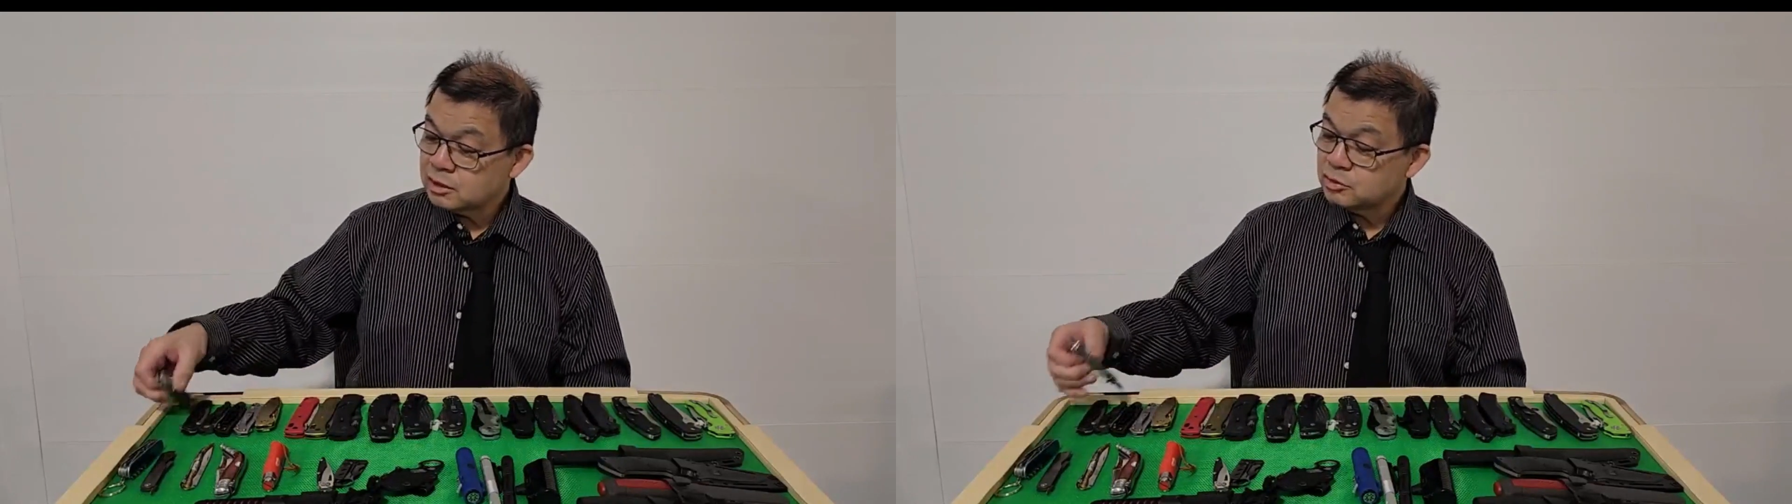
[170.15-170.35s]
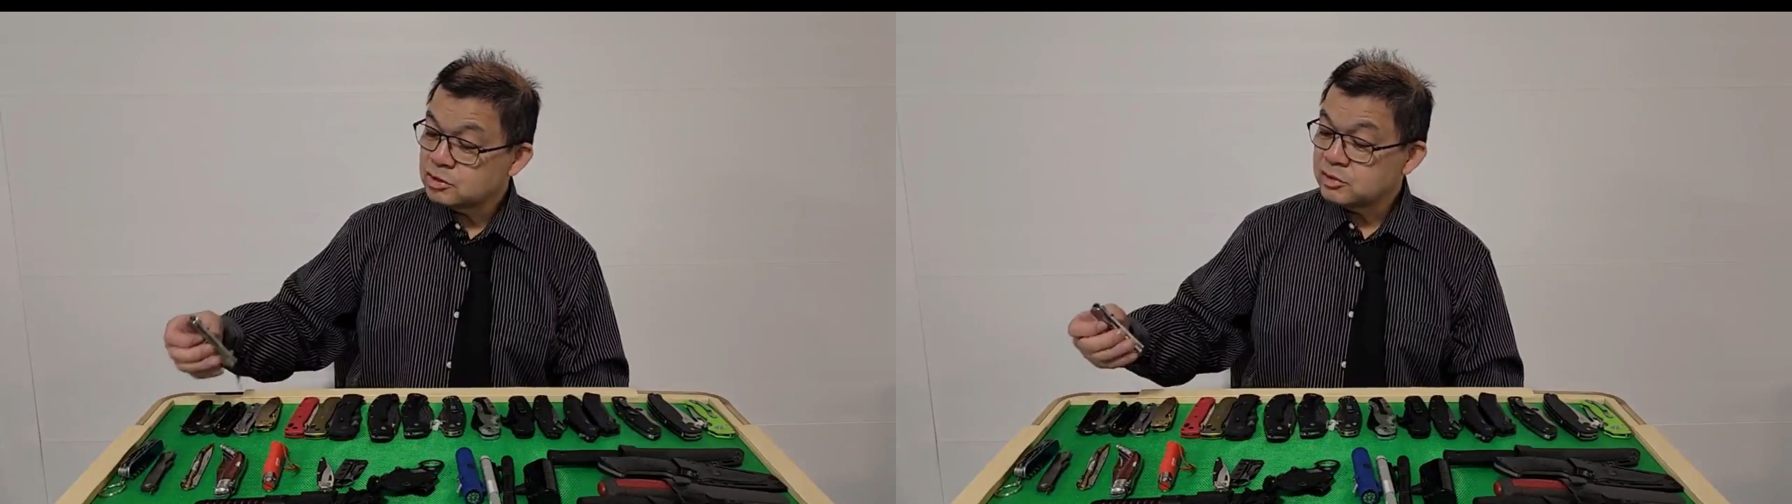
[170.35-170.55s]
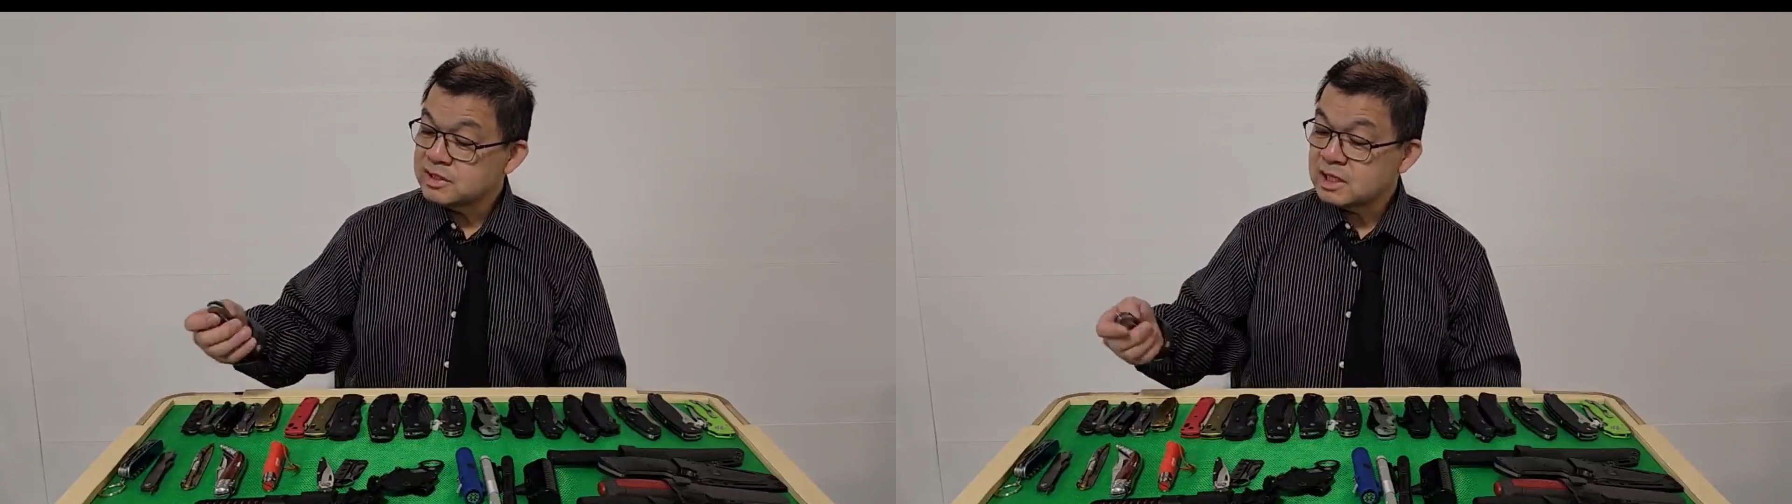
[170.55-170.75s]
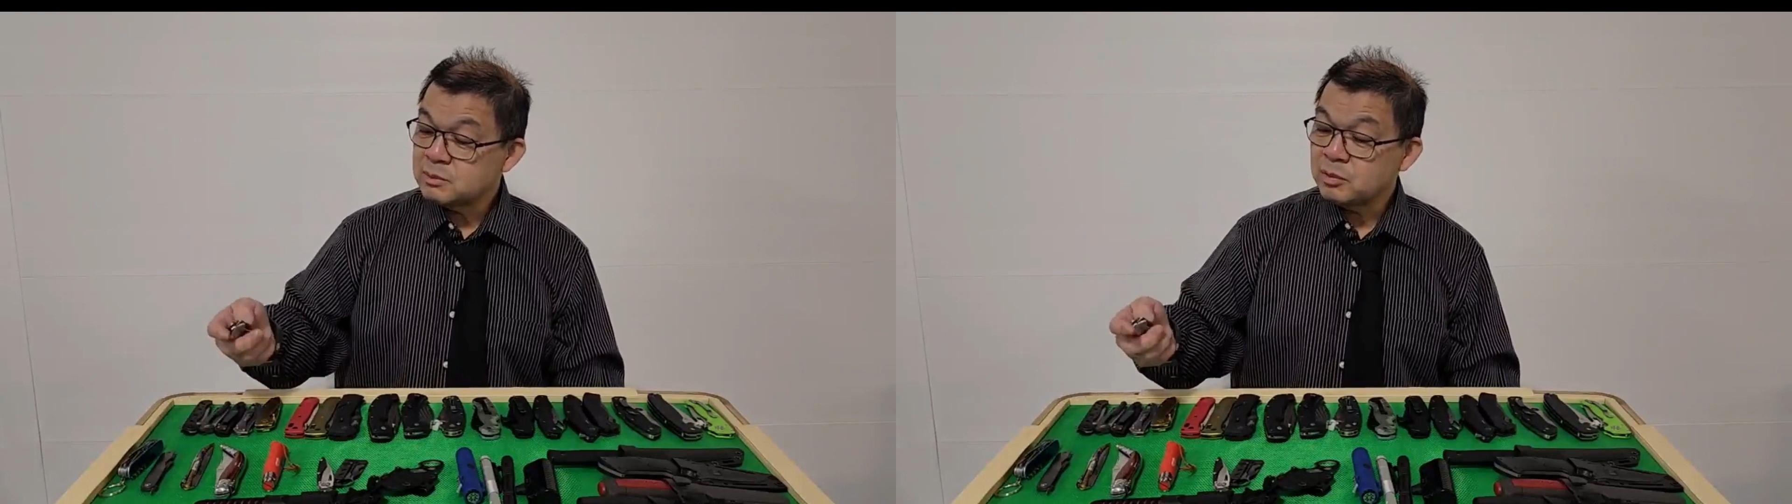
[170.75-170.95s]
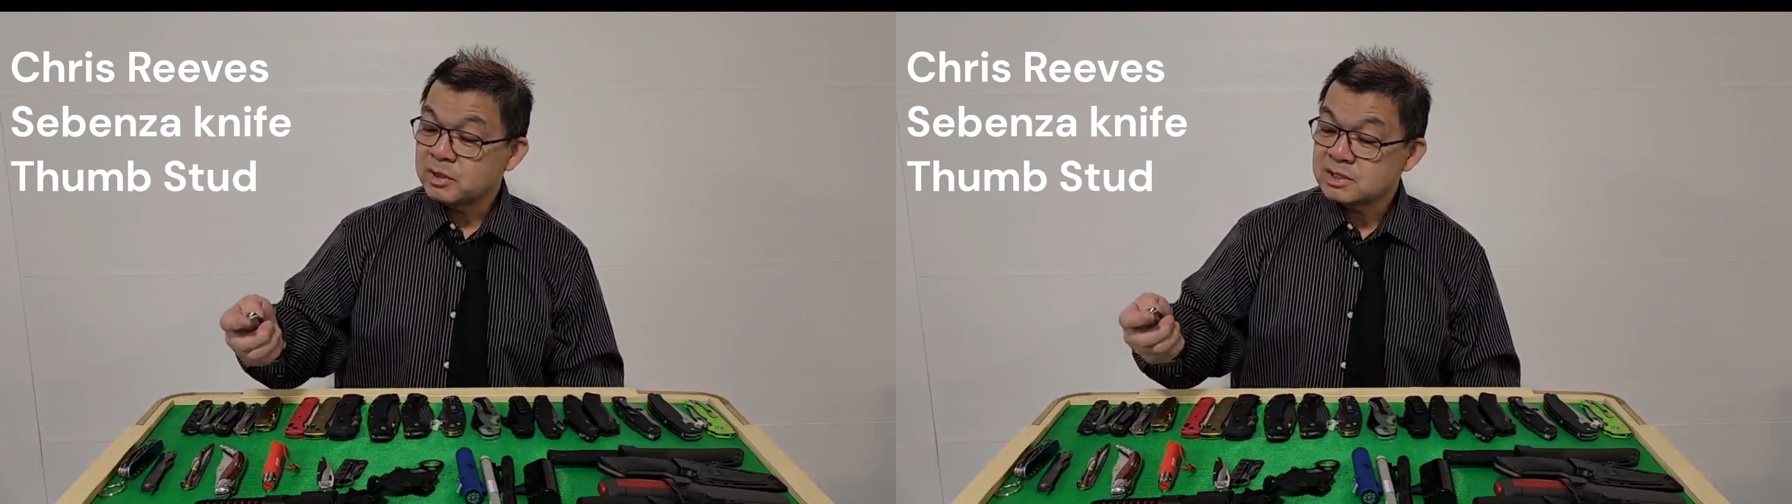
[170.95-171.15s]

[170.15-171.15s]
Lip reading: Chris Reese came up with a